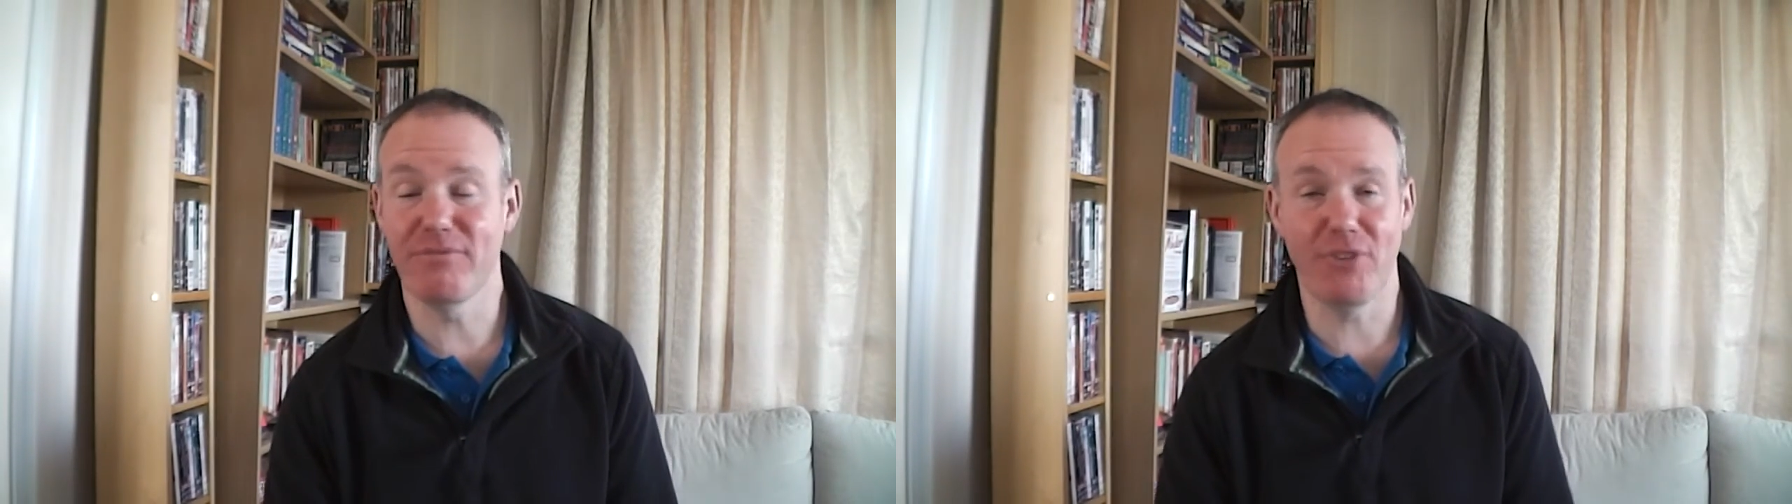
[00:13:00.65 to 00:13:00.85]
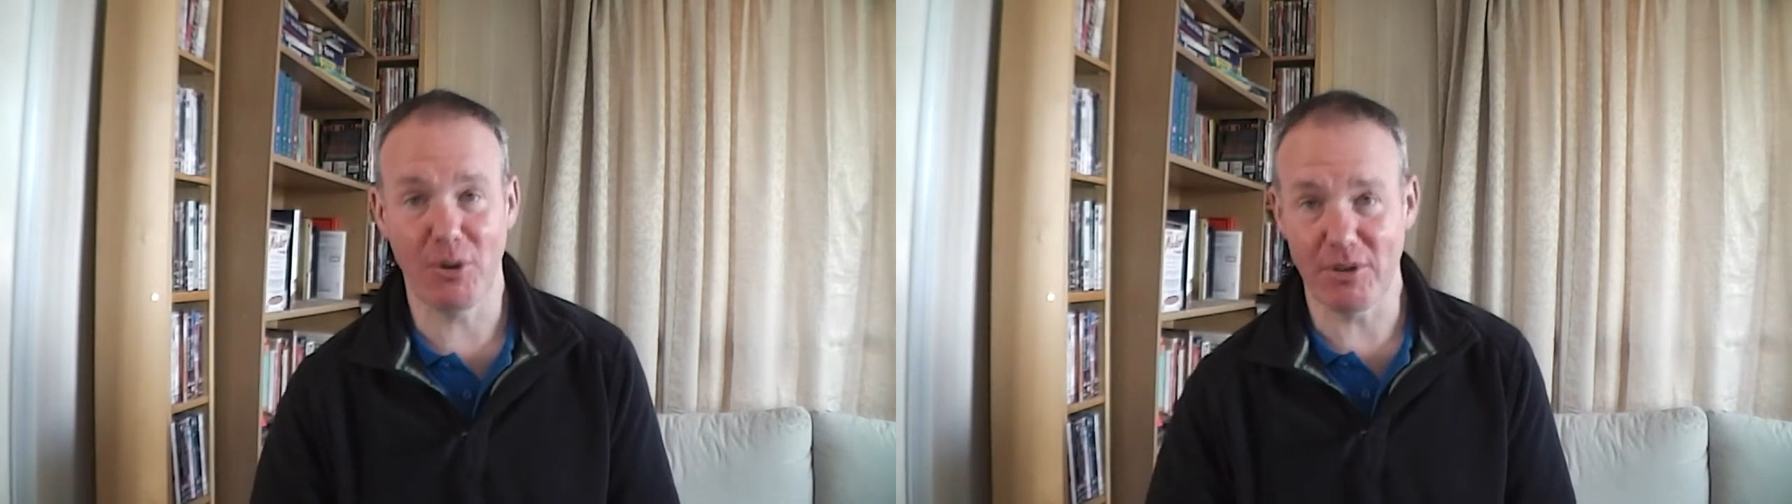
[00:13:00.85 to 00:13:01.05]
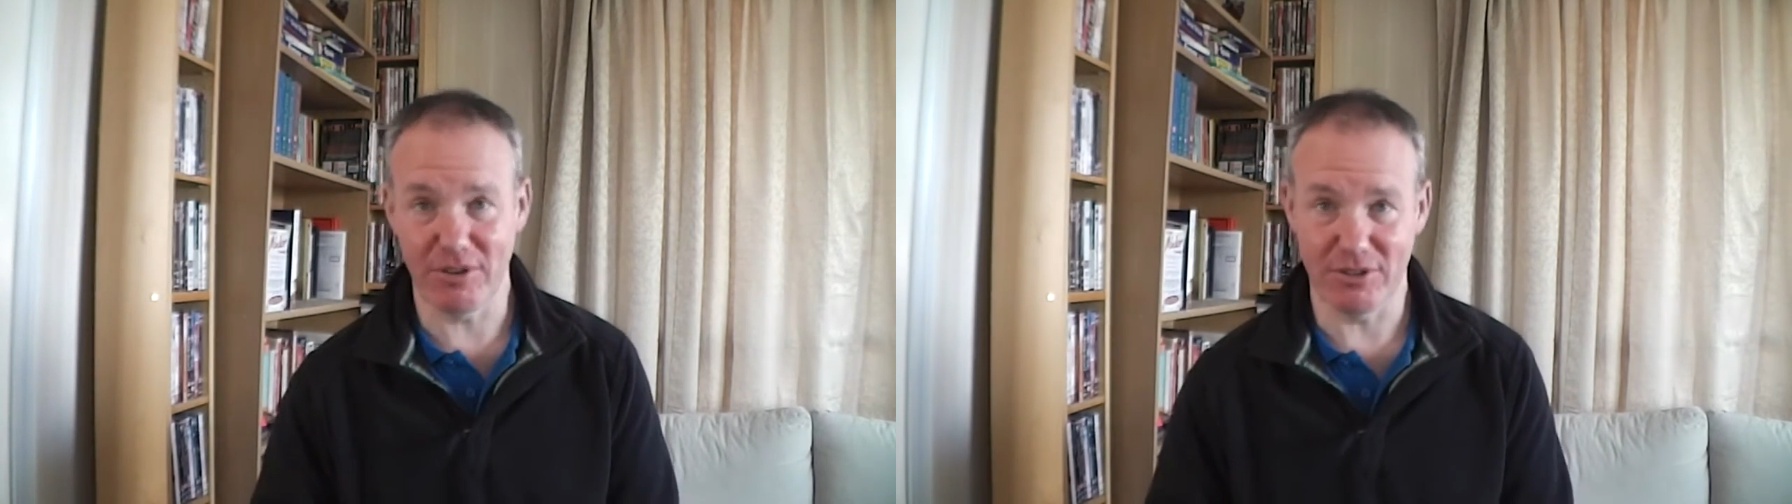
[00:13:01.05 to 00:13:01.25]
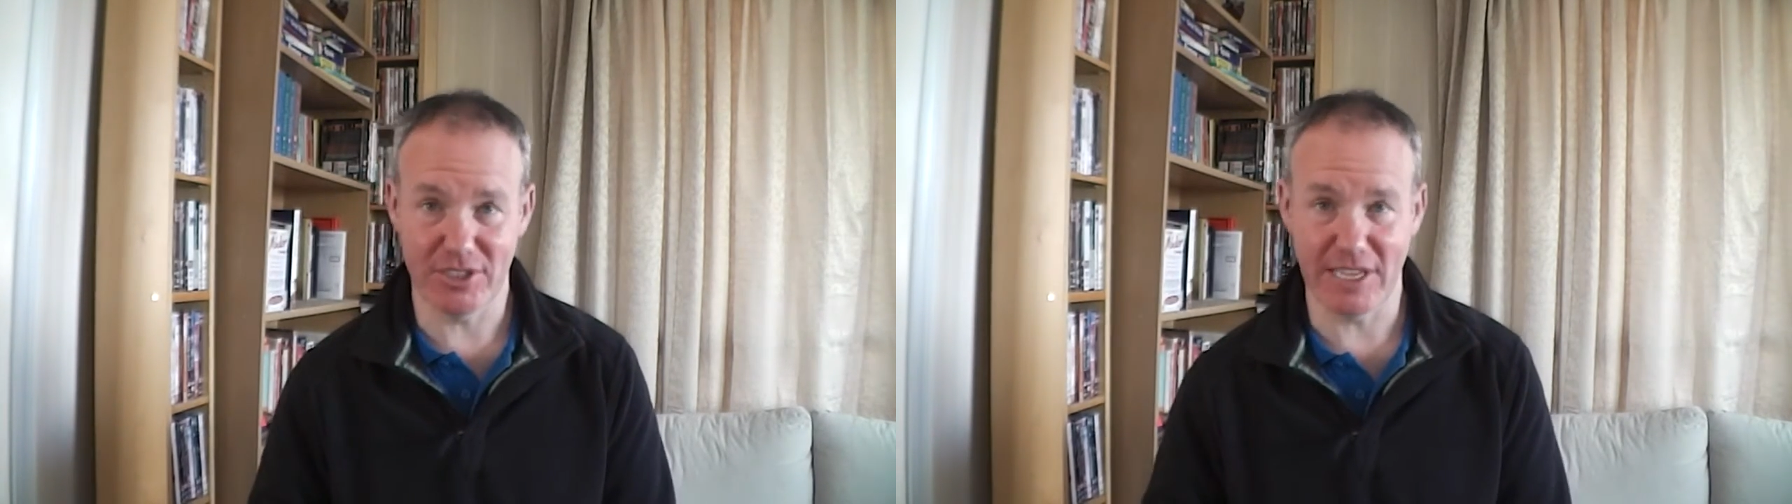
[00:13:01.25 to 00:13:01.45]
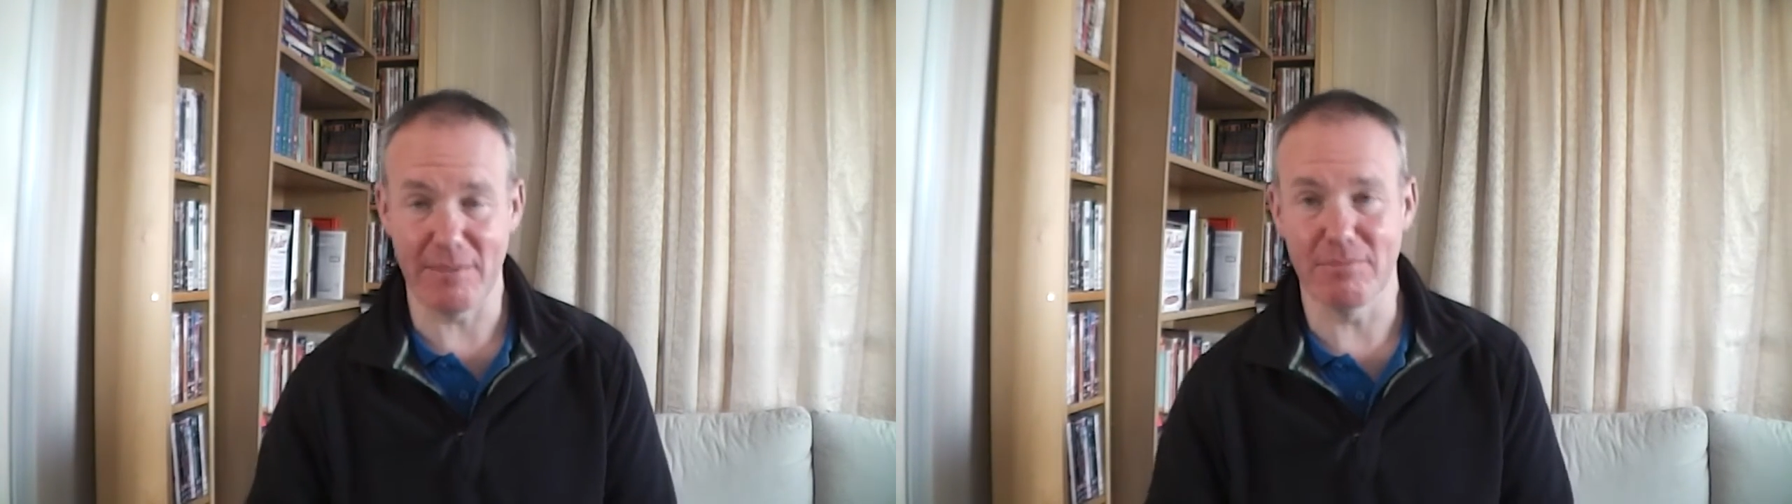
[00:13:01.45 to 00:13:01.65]
following on the
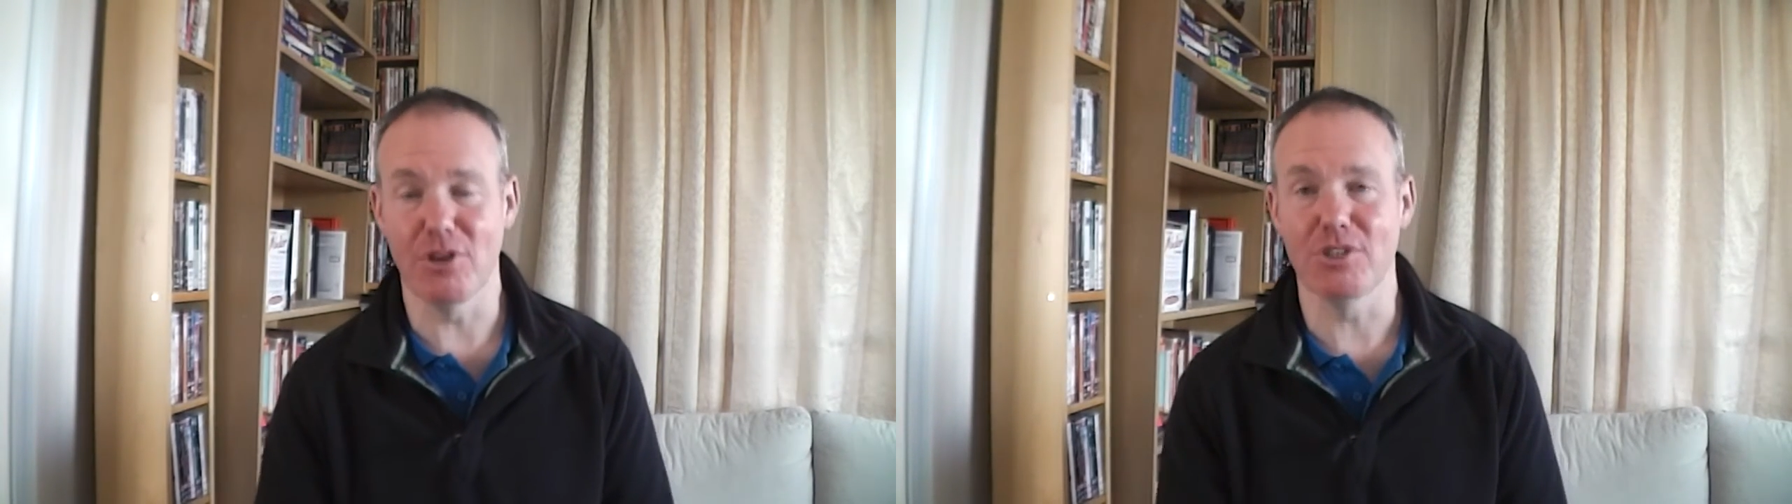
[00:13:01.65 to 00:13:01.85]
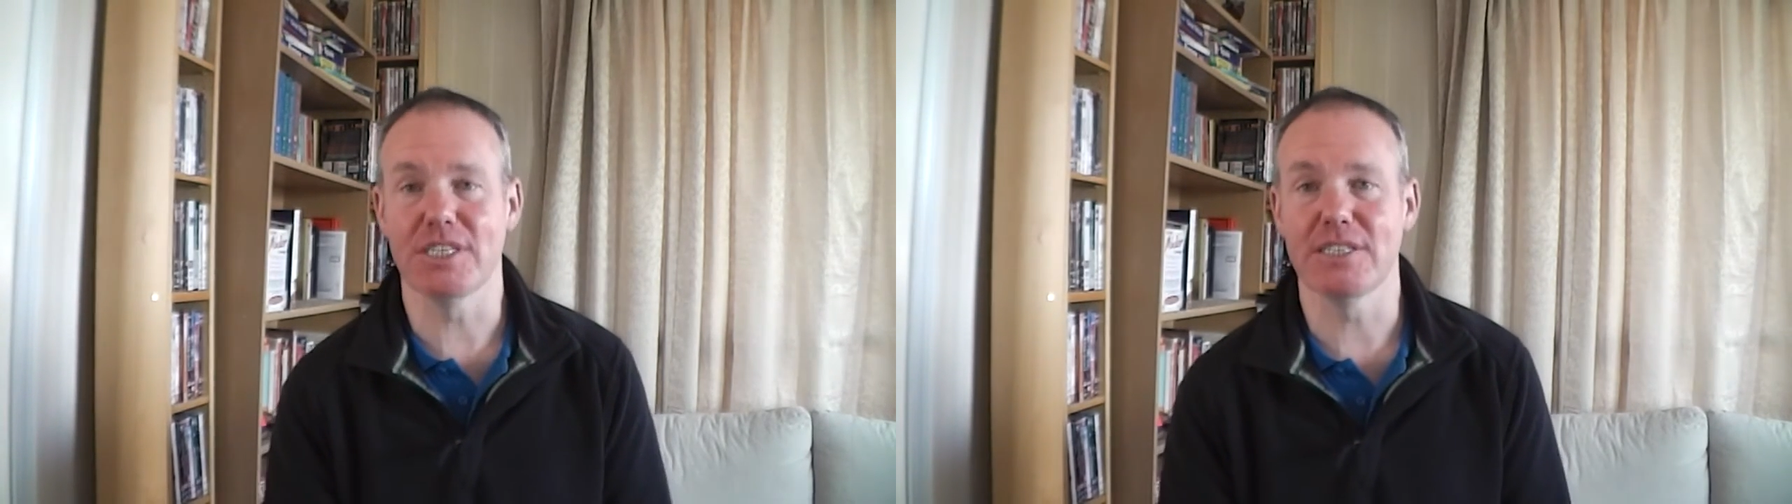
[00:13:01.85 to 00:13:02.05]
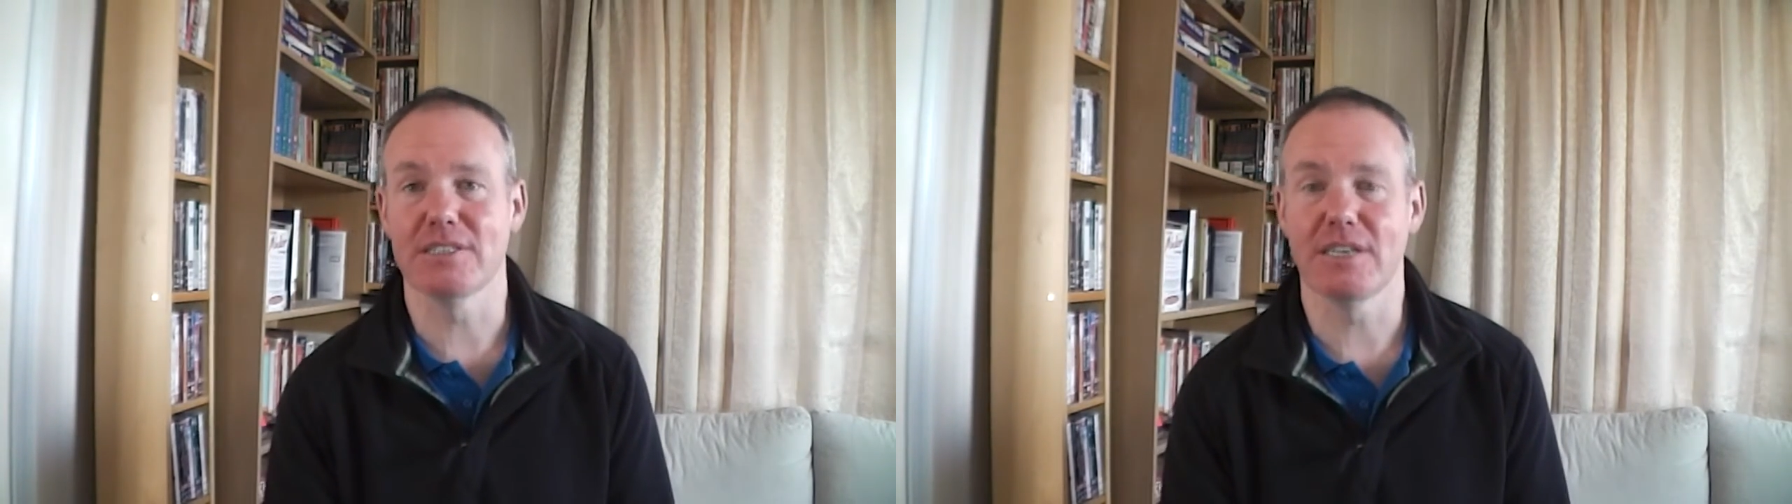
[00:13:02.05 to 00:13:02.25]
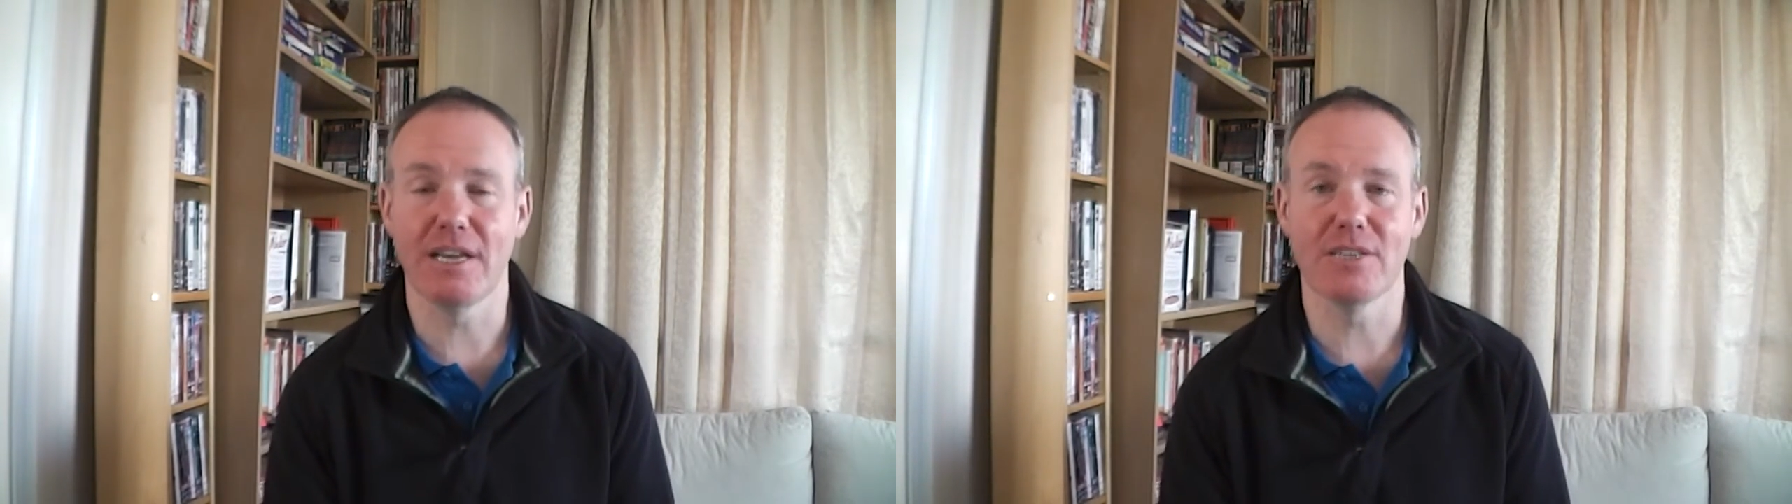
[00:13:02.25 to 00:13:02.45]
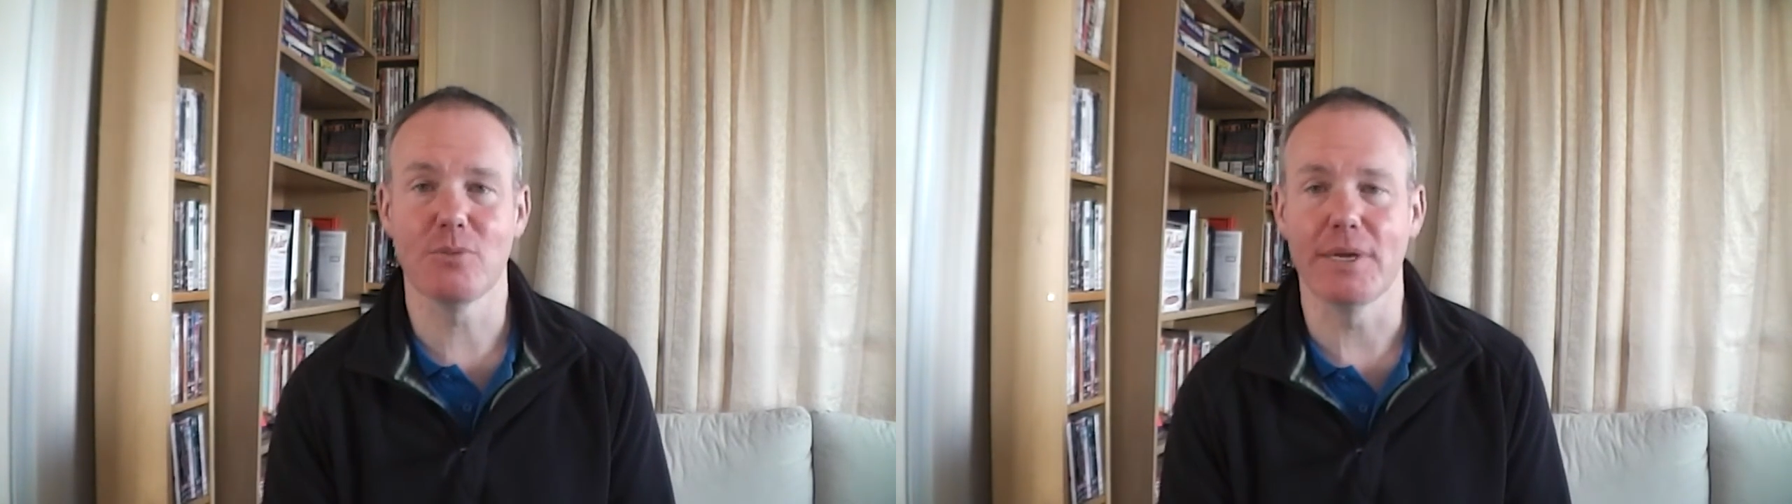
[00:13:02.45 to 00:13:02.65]
same logic as the
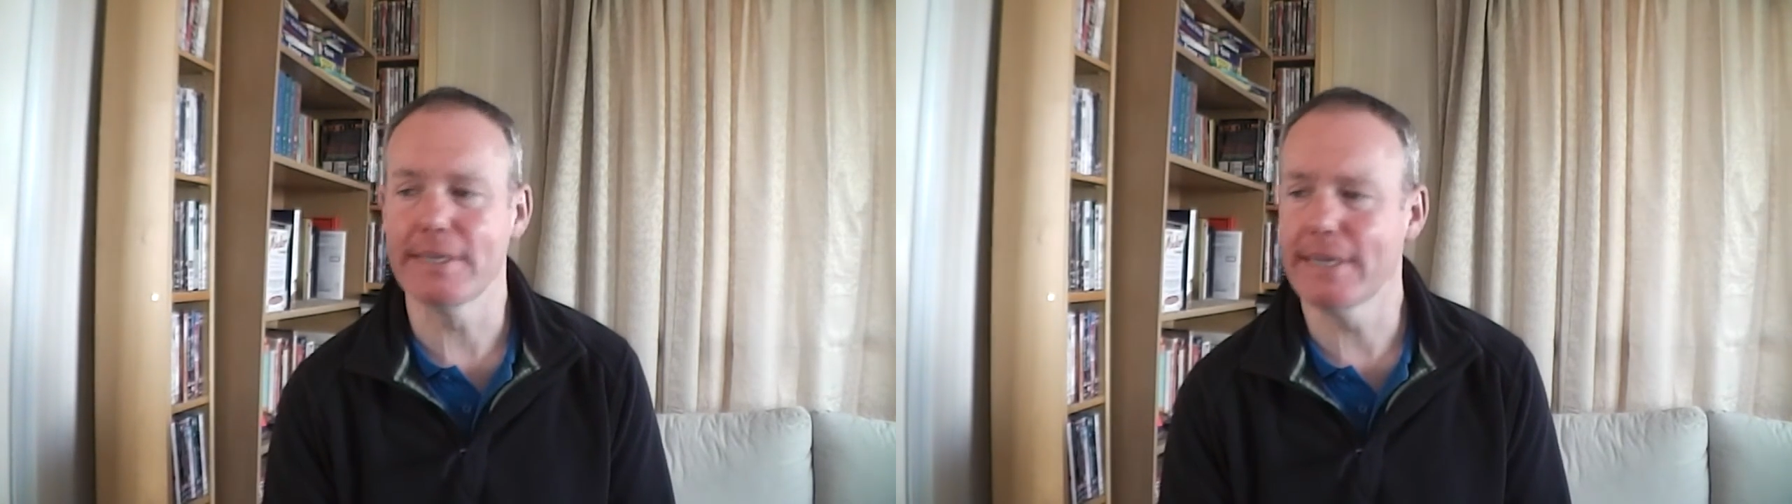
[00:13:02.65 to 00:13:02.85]
last one.